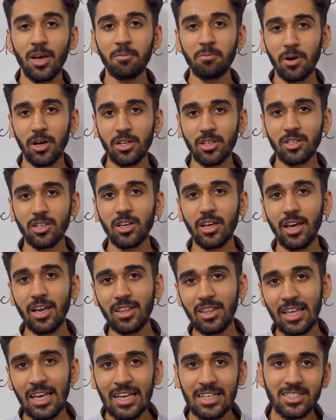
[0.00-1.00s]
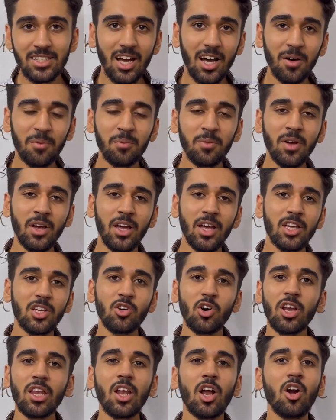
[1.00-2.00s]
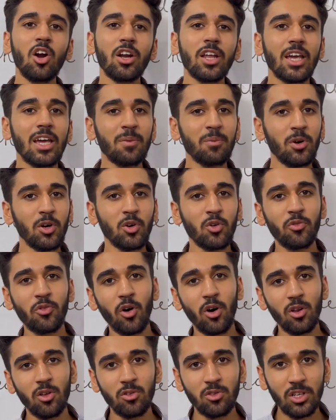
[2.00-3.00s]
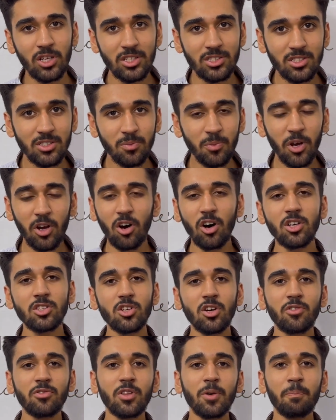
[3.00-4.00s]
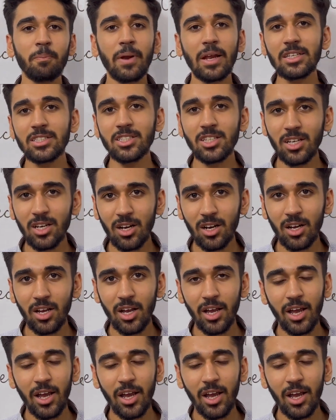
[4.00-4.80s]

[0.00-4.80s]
But in the exam, you are not able to follow these because of the pressure